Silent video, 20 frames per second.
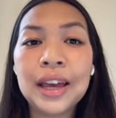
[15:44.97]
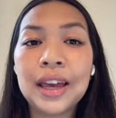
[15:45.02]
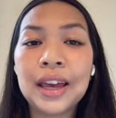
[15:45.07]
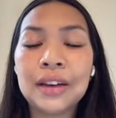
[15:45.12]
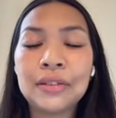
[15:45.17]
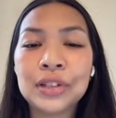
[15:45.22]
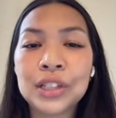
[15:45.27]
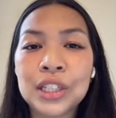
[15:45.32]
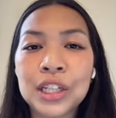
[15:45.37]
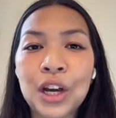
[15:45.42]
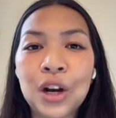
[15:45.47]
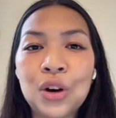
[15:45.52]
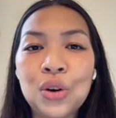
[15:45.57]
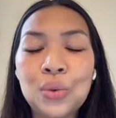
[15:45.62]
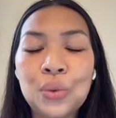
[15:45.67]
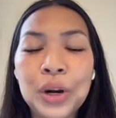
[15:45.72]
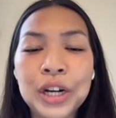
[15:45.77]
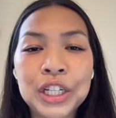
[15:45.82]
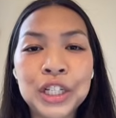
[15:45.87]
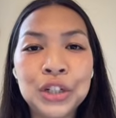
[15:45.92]
If
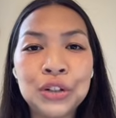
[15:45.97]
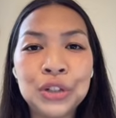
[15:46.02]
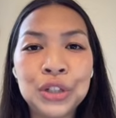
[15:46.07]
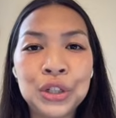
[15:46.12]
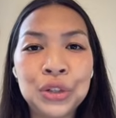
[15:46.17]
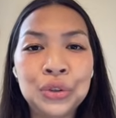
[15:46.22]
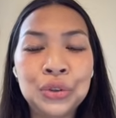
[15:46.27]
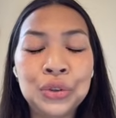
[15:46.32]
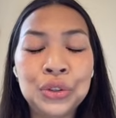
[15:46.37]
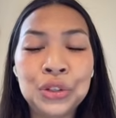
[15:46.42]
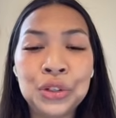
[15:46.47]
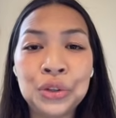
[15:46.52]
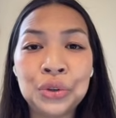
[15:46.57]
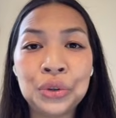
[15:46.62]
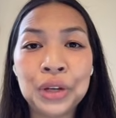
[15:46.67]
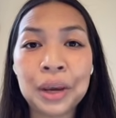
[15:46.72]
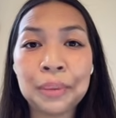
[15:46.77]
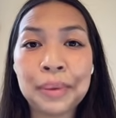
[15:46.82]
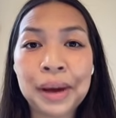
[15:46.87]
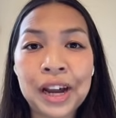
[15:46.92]
so, what do you do
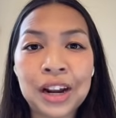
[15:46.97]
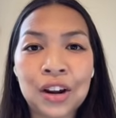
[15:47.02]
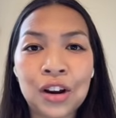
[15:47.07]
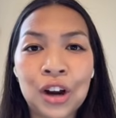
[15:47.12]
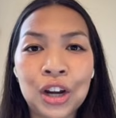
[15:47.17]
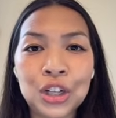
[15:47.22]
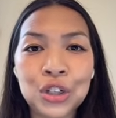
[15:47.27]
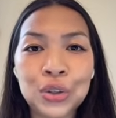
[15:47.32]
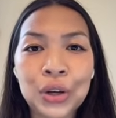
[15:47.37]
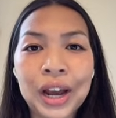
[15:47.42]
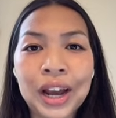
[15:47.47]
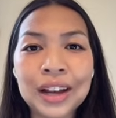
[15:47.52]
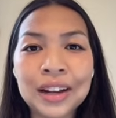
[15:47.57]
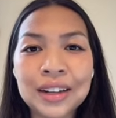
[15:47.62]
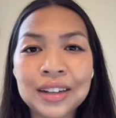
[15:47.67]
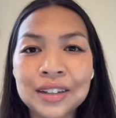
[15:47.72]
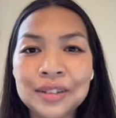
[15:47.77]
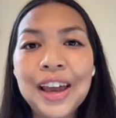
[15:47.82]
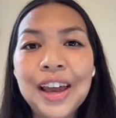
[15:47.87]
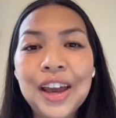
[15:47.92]
to get back on
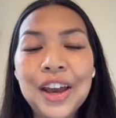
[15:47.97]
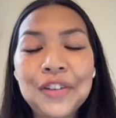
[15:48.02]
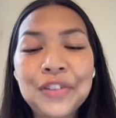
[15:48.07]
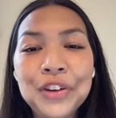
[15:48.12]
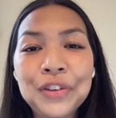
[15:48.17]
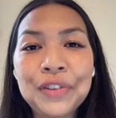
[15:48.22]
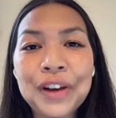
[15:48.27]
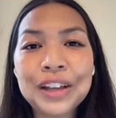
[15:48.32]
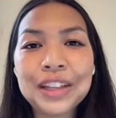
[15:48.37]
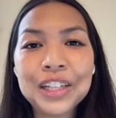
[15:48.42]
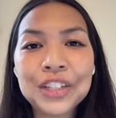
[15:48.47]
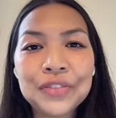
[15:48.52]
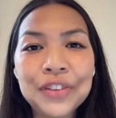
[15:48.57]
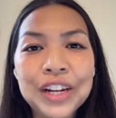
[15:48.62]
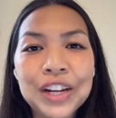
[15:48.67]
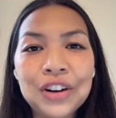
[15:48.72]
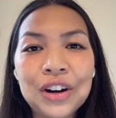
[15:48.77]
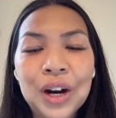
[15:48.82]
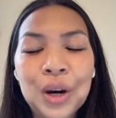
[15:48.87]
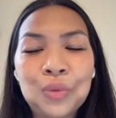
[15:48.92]
track? If you found this
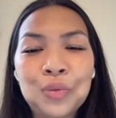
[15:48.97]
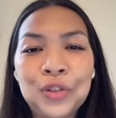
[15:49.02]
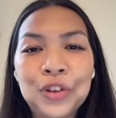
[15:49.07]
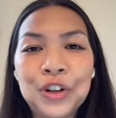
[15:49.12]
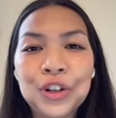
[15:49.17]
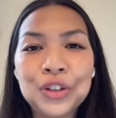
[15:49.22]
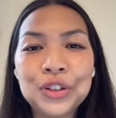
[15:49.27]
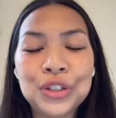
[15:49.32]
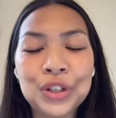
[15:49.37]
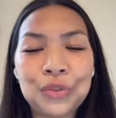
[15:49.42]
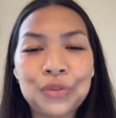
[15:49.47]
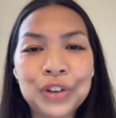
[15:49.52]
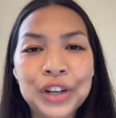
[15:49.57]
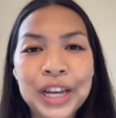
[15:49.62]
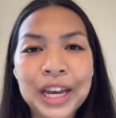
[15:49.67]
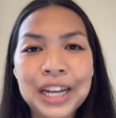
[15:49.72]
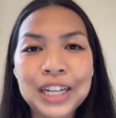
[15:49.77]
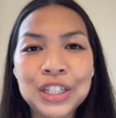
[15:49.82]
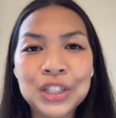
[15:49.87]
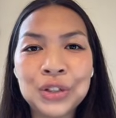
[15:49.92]
video helpful, don't
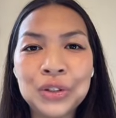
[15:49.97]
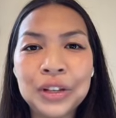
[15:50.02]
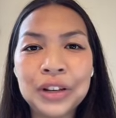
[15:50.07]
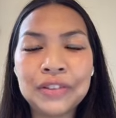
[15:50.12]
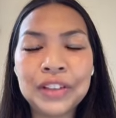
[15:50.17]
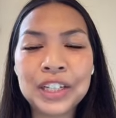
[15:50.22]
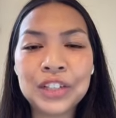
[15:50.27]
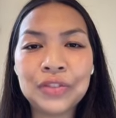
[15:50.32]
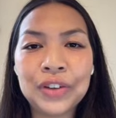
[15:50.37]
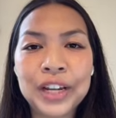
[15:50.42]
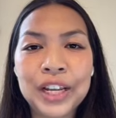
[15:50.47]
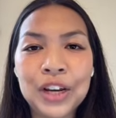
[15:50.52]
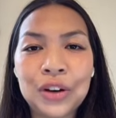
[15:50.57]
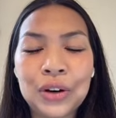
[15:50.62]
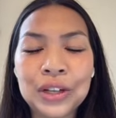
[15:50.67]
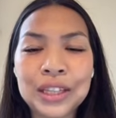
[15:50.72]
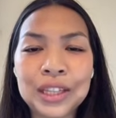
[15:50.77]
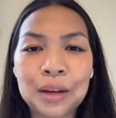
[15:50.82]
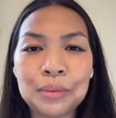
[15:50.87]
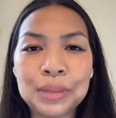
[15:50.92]
forget to give this video
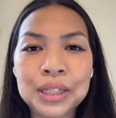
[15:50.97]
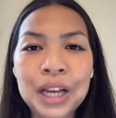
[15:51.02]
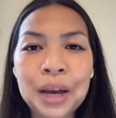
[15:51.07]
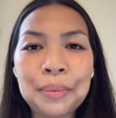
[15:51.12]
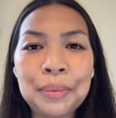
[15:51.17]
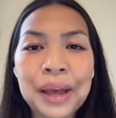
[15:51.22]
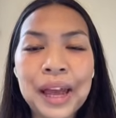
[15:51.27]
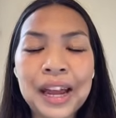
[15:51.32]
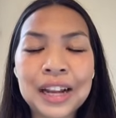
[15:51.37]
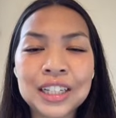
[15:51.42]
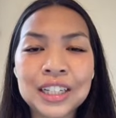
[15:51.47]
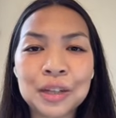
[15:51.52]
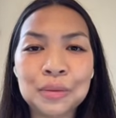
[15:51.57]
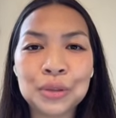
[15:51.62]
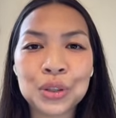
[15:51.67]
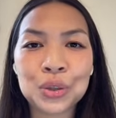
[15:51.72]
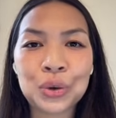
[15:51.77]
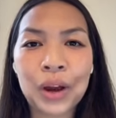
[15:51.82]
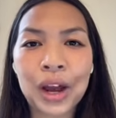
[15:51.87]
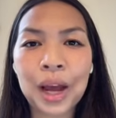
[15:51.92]
a thumbs up and
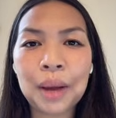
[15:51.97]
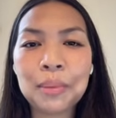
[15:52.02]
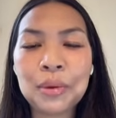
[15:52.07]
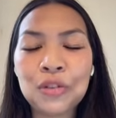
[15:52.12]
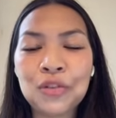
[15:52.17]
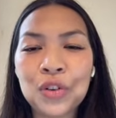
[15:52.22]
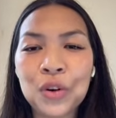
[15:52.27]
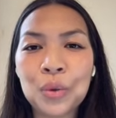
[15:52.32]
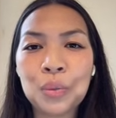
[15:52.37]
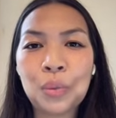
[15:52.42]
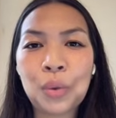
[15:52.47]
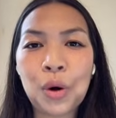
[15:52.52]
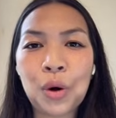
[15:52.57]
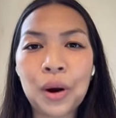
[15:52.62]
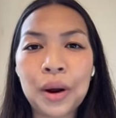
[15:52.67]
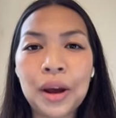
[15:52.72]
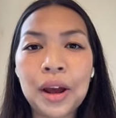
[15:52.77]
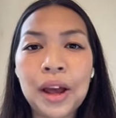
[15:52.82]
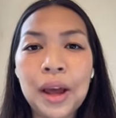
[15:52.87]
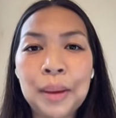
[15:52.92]
subscribe for
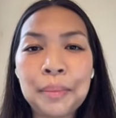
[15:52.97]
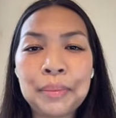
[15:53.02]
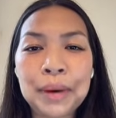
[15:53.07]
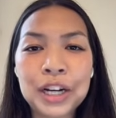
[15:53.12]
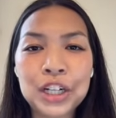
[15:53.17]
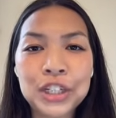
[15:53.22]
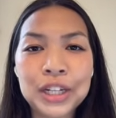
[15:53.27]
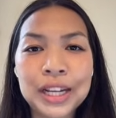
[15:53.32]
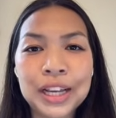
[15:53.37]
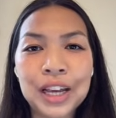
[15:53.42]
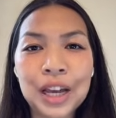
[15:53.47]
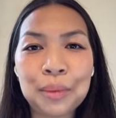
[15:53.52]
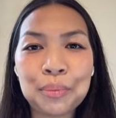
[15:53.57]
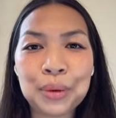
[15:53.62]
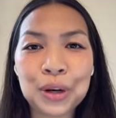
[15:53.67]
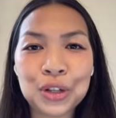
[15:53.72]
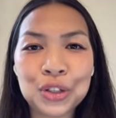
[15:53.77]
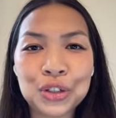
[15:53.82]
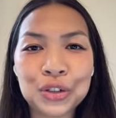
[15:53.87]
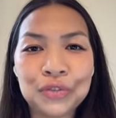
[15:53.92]
more budgeting and
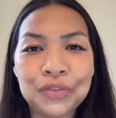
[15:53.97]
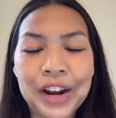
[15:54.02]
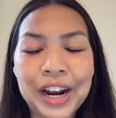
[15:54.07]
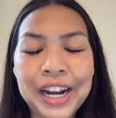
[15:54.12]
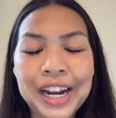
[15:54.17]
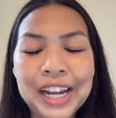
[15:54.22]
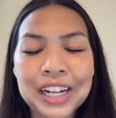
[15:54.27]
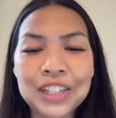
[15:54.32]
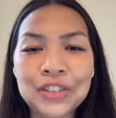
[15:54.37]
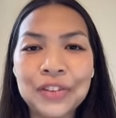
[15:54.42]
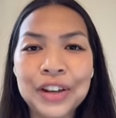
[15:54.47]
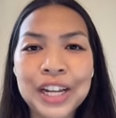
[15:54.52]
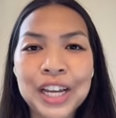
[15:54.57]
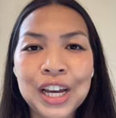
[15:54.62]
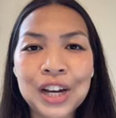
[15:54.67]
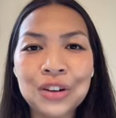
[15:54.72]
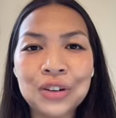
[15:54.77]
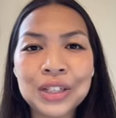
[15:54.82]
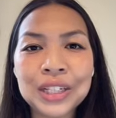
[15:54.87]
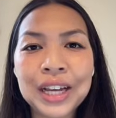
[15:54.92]
personal finance
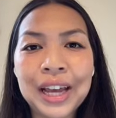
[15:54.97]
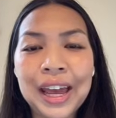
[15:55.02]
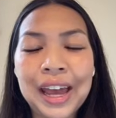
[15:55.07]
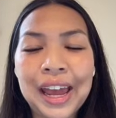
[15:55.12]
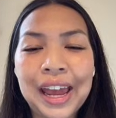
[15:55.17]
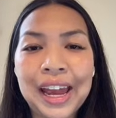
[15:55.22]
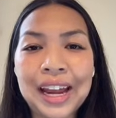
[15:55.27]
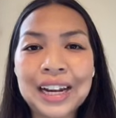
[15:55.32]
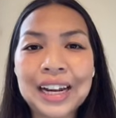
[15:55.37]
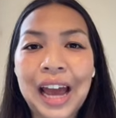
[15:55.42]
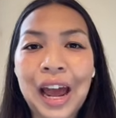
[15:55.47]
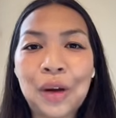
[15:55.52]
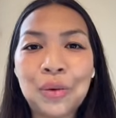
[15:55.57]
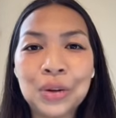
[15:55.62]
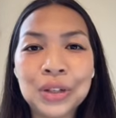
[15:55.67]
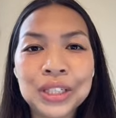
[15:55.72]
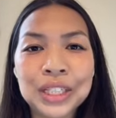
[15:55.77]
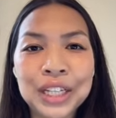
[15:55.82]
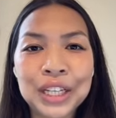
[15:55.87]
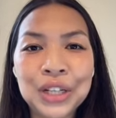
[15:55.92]
videos, and I
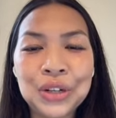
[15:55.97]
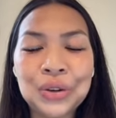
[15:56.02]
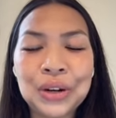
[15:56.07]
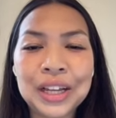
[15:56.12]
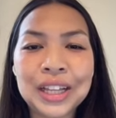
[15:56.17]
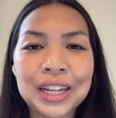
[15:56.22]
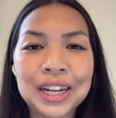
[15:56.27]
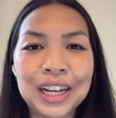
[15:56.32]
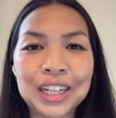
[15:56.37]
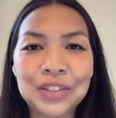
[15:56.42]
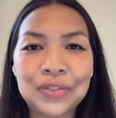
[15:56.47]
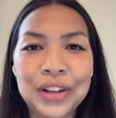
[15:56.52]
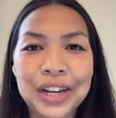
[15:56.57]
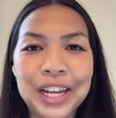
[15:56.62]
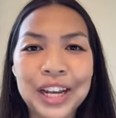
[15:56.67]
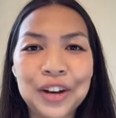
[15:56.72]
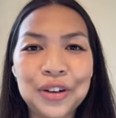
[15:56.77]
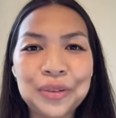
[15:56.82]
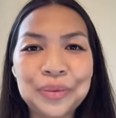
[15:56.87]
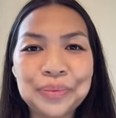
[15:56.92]
will see you in the next
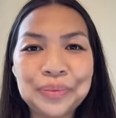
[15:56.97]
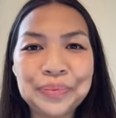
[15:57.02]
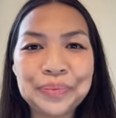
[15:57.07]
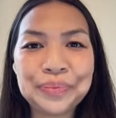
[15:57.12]
video.